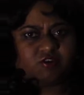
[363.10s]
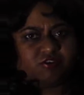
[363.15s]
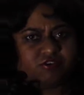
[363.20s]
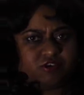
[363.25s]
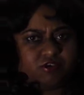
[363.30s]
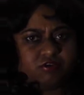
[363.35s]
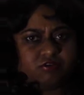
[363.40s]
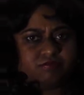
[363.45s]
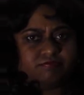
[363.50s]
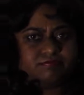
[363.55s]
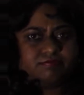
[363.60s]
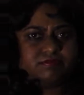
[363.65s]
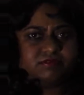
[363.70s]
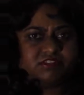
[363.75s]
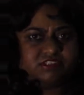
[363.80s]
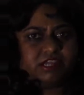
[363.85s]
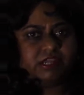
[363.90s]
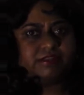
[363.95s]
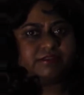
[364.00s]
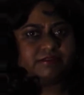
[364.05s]
or you're
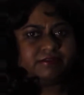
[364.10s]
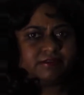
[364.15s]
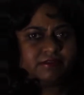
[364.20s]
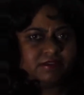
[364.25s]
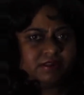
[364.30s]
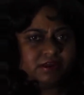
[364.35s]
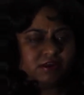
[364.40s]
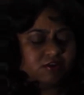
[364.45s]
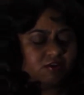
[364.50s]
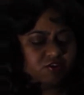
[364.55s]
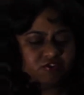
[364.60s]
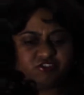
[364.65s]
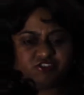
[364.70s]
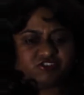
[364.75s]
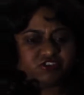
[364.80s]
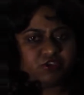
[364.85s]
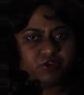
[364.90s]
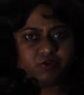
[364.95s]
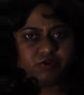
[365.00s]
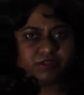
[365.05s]
done, or you're
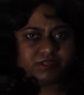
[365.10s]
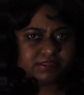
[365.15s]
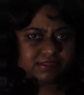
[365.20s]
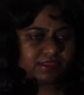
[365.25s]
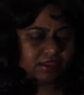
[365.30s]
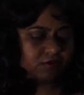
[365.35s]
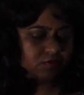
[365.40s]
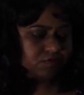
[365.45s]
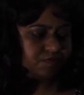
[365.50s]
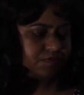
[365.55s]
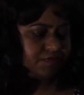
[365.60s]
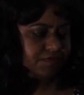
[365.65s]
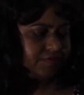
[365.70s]
screwed. So